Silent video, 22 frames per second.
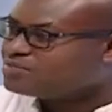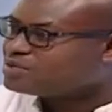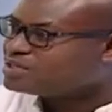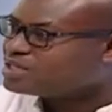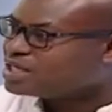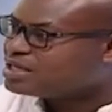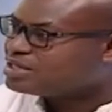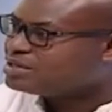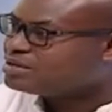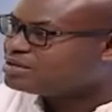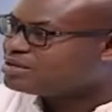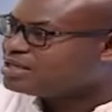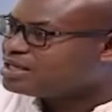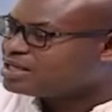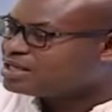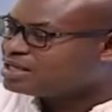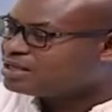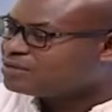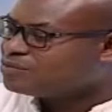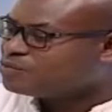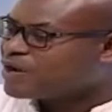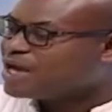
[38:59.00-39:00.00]
and
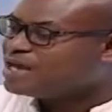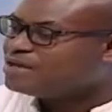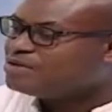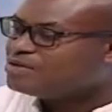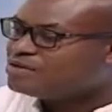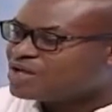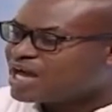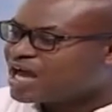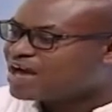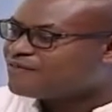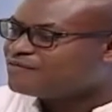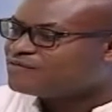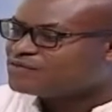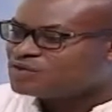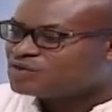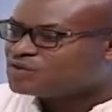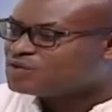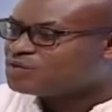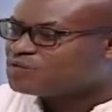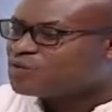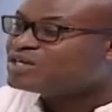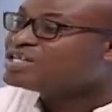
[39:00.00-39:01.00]
when you have
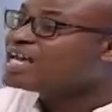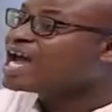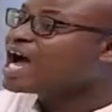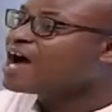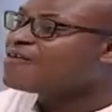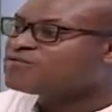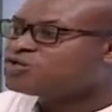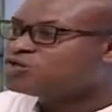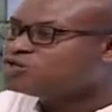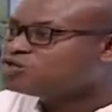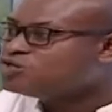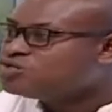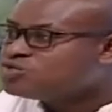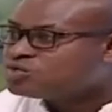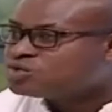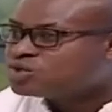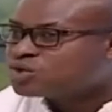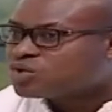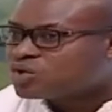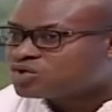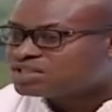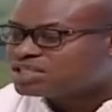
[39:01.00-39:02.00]
to, what you have to do
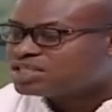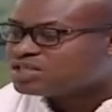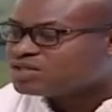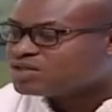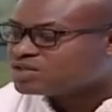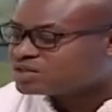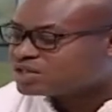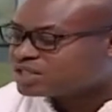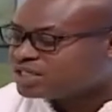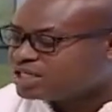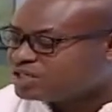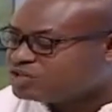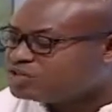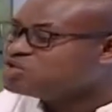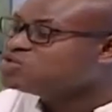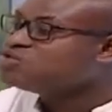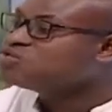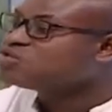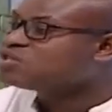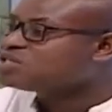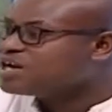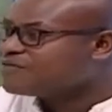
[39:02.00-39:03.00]
to continuously
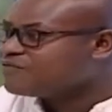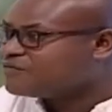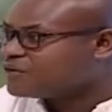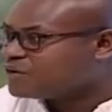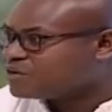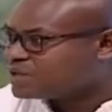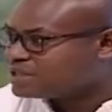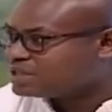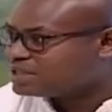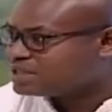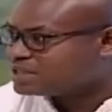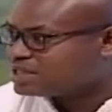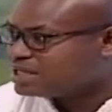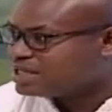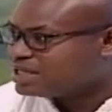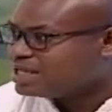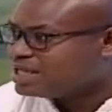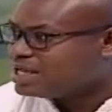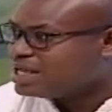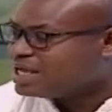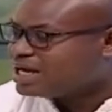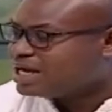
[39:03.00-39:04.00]
use that frequency
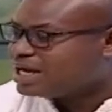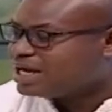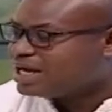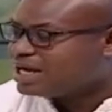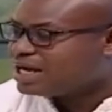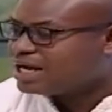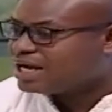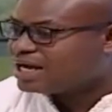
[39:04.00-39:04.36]
uh,